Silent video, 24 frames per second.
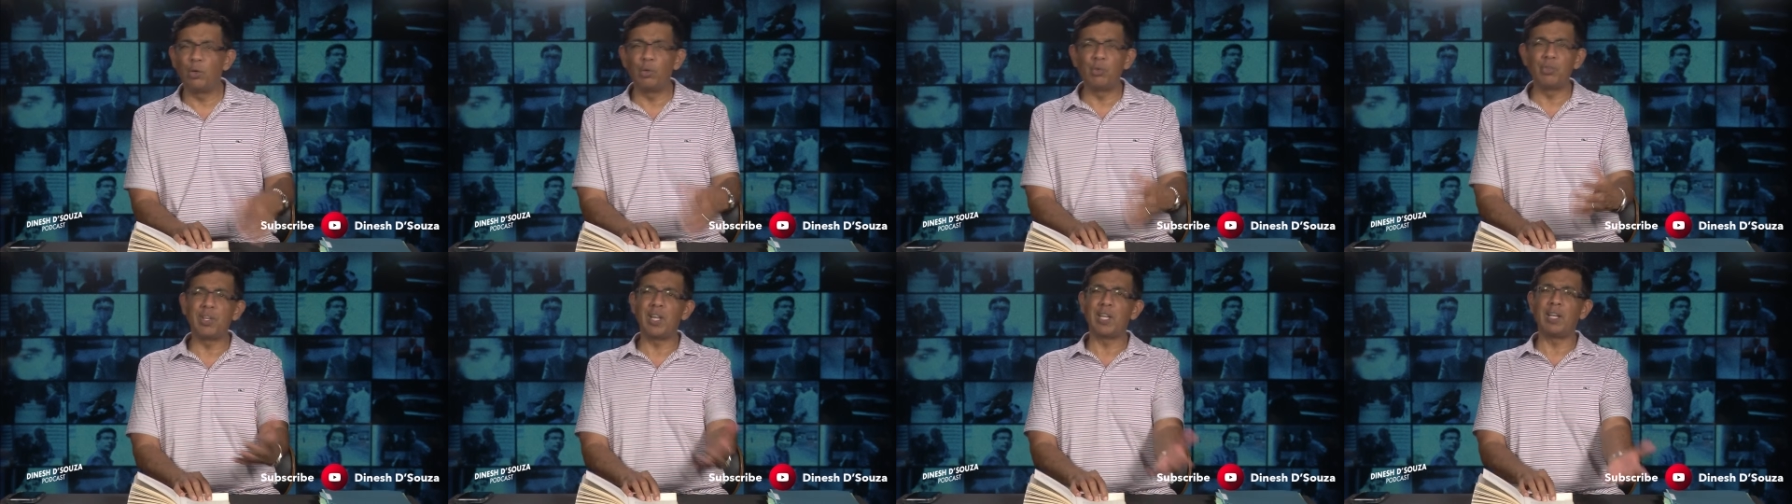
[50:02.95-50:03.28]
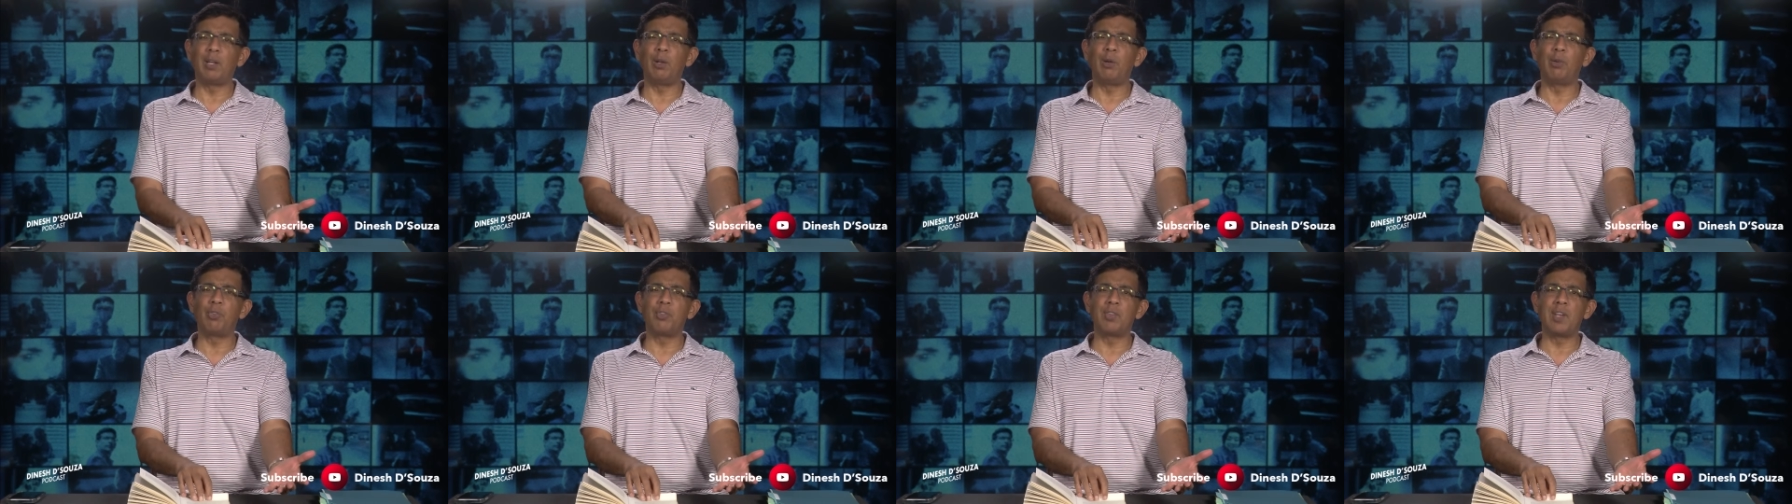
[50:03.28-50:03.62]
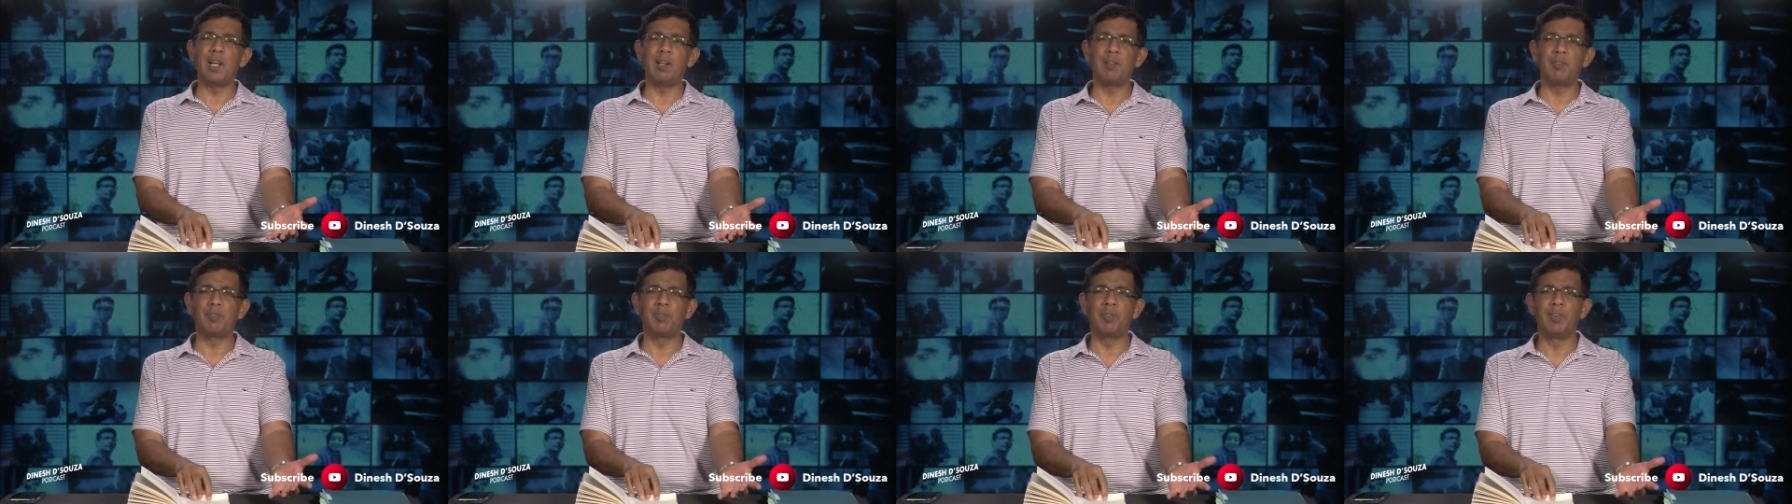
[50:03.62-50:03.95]
you said it
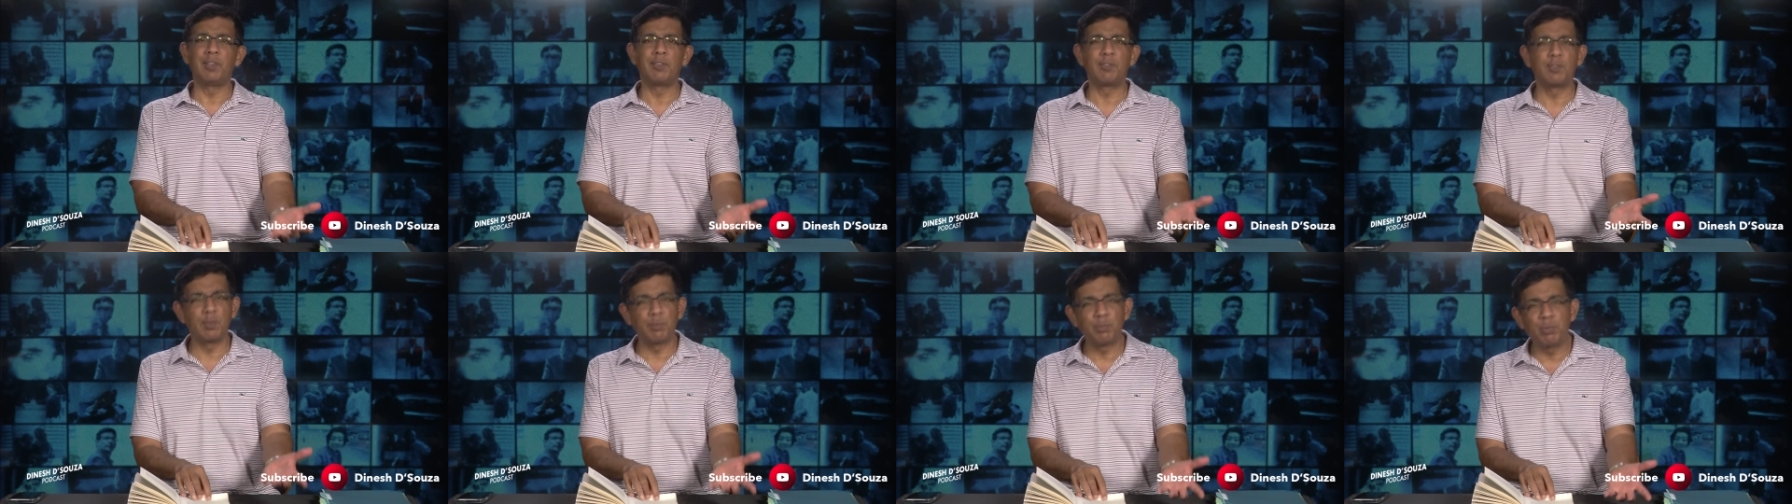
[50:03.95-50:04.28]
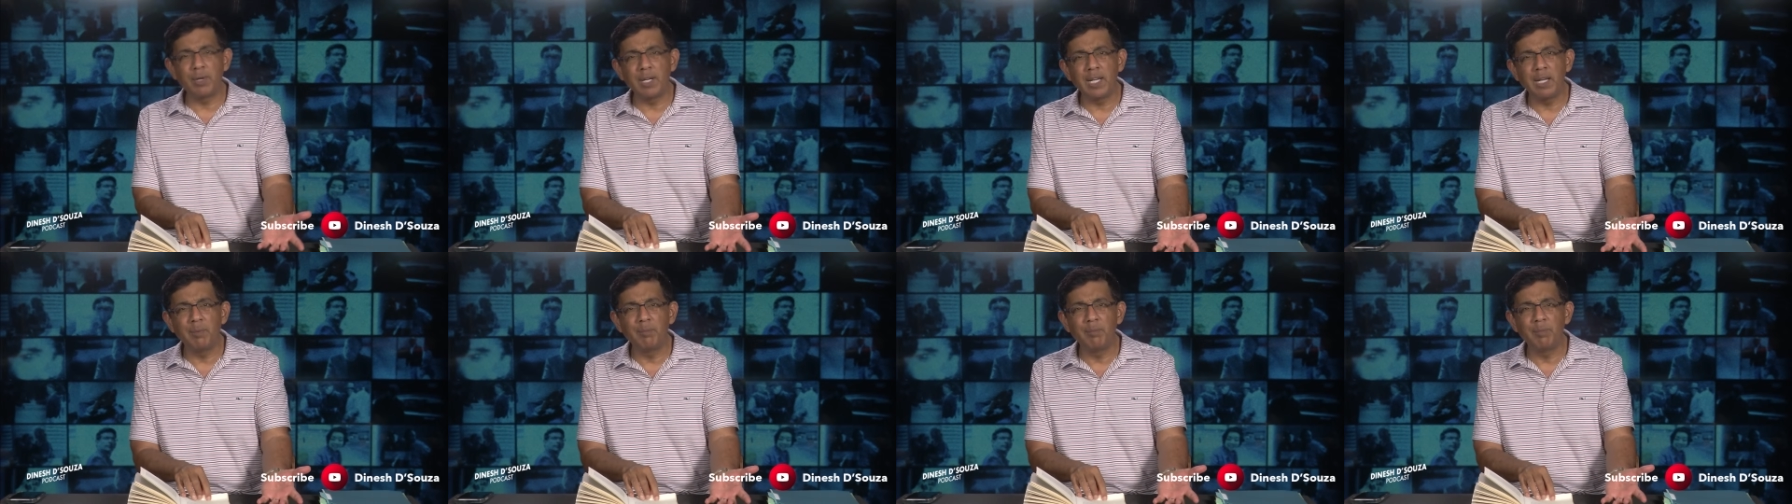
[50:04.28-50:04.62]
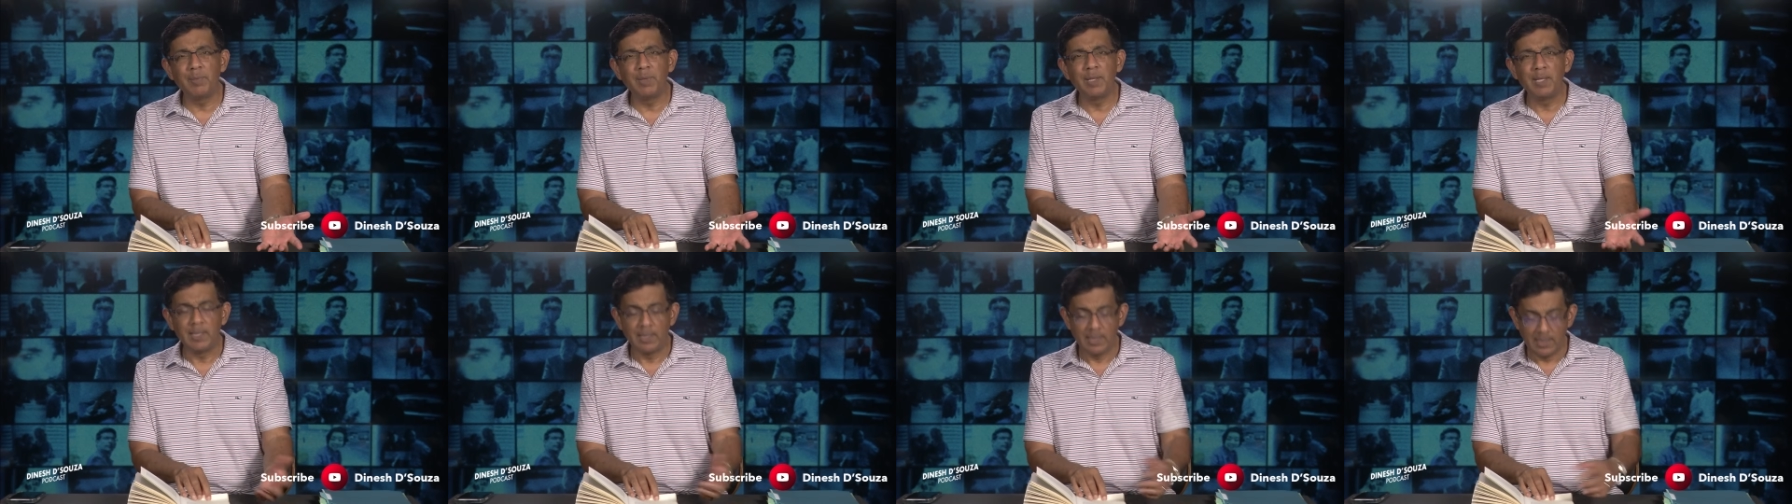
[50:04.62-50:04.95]
yourself, supreme.